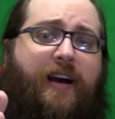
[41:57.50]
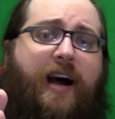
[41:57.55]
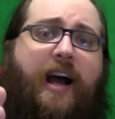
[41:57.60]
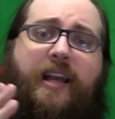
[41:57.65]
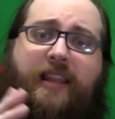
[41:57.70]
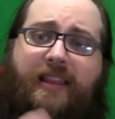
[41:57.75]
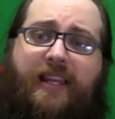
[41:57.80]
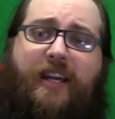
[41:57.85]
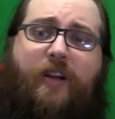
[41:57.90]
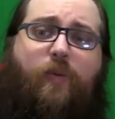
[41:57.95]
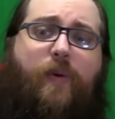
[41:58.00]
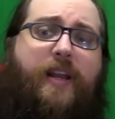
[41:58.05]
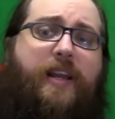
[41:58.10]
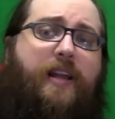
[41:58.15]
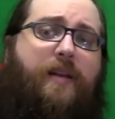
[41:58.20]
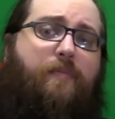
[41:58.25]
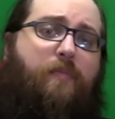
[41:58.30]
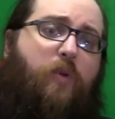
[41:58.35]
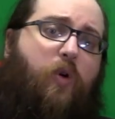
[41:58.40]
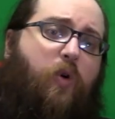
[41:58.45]
I think we
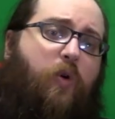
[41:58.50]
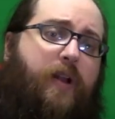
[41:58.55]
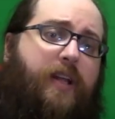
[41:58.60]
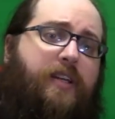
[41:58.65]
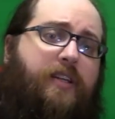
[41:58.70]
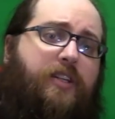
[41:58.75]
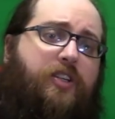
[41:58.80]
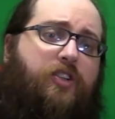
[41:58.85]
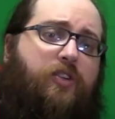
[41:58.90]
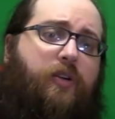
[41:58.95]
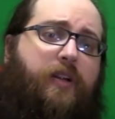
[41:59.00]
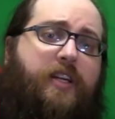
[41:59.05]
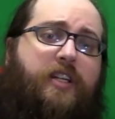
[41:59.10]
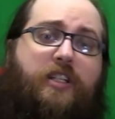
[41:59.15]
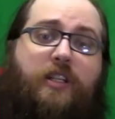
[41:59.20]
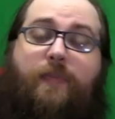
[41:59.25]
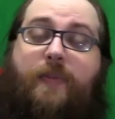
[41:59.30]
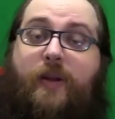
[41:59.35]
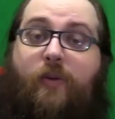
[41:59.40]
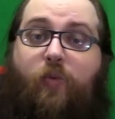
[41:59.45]
need more industries
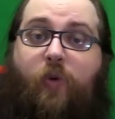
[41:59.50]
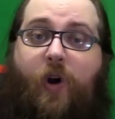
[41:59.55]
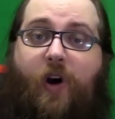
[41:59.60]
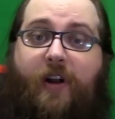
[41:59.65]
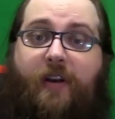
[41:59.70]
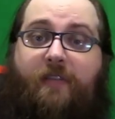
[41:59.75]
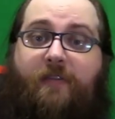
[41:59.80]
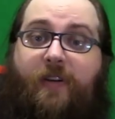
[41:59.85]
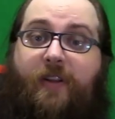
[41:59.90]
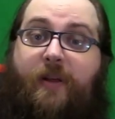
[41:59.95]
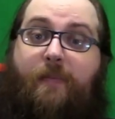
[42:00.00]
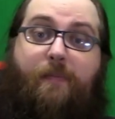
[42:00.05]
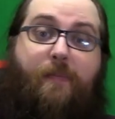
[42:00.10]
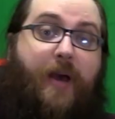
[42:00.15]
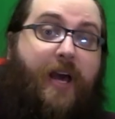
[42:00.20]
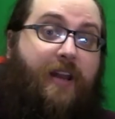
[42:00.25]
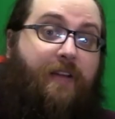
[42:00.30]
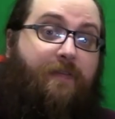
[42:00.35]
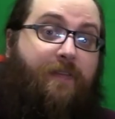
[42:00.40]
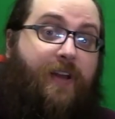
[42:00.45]
to be run for the
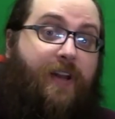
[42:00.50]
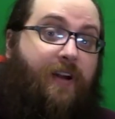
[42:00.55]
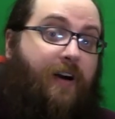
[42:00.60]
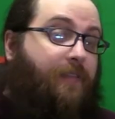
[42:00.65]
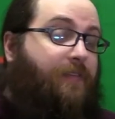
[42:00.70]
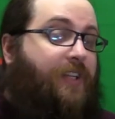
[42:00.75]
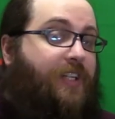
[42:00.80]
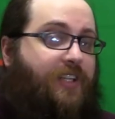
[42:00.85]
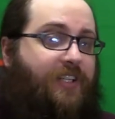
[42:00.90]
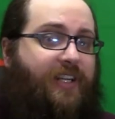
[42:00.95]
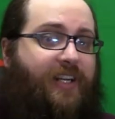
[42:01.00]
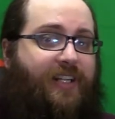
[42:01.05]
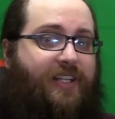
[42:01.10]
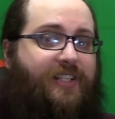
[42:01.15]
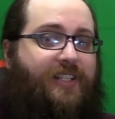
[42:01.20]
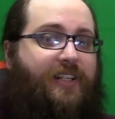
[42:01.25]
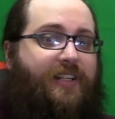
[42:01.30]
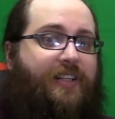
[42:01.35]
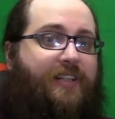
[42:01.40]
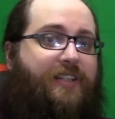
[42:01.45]
benefit of the
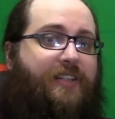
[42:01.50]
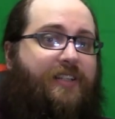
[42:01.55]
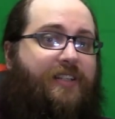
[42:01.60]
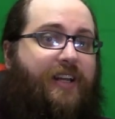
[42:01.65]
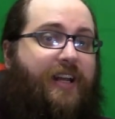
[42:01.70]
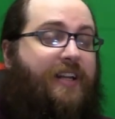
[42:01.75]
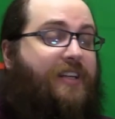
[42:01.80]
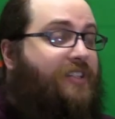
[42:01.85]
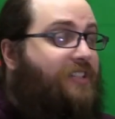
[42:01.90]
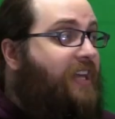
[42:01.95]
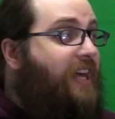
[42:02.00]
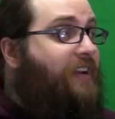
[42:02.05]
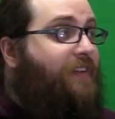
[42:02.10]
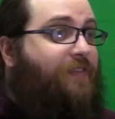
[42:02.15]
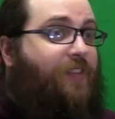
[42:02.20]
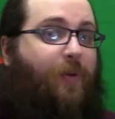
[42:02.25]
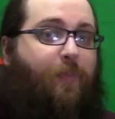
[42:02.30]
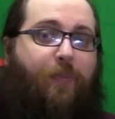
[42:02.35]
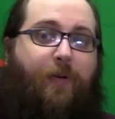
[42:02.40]
citizens, instead of the